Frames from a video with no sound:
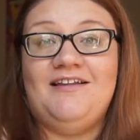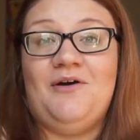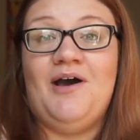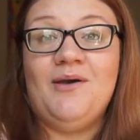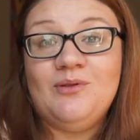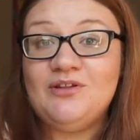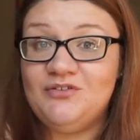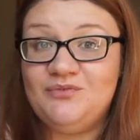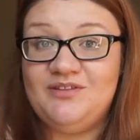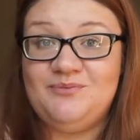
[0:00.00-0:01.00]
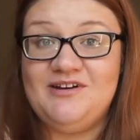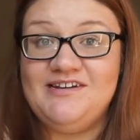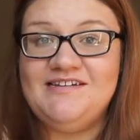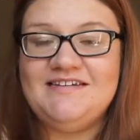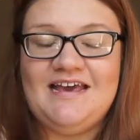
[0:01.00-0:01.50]
Now I'm in love with the
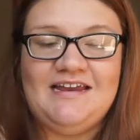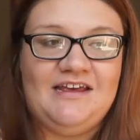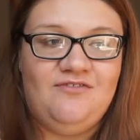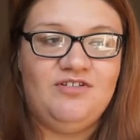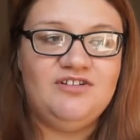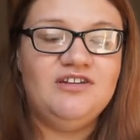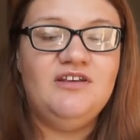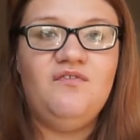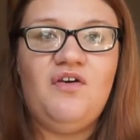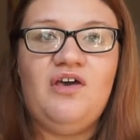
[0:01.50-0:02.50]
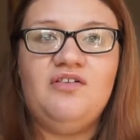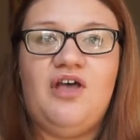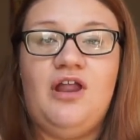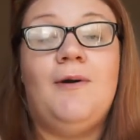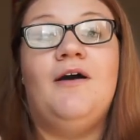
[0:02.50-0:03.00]
brand and I originally first
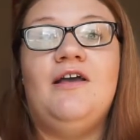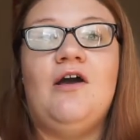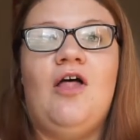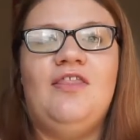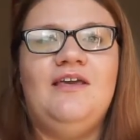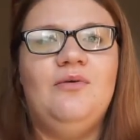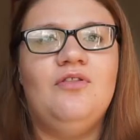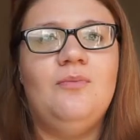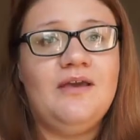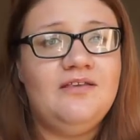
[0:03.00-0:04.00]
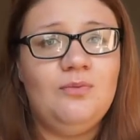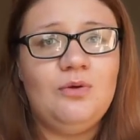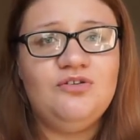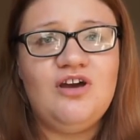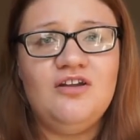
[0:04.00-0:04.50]
heard about it, I think it was on the
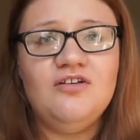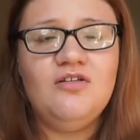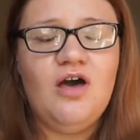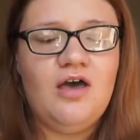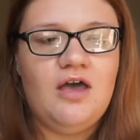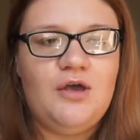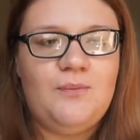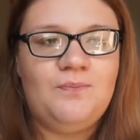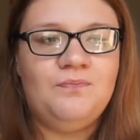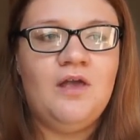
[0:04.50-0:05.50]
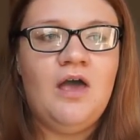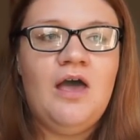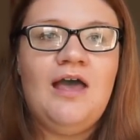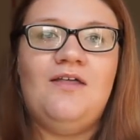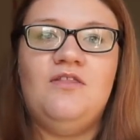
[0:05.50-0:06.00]
Pixiwoo channel um,
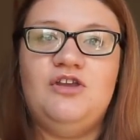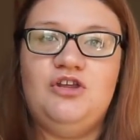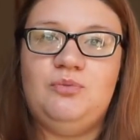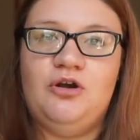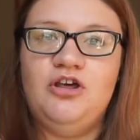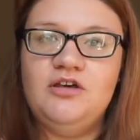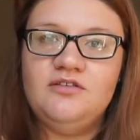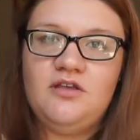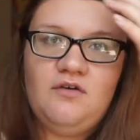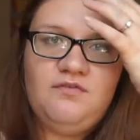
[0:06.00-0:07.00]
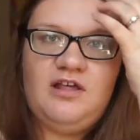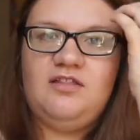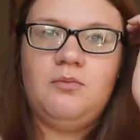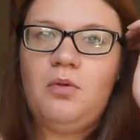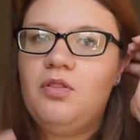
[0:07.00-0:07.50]
and their new products of like
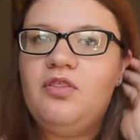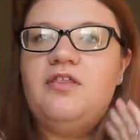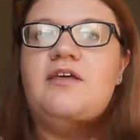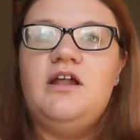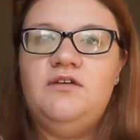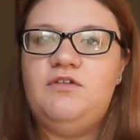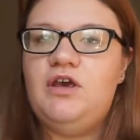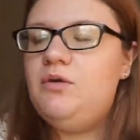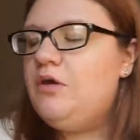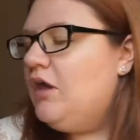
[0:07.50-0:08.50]
the month that they kind of do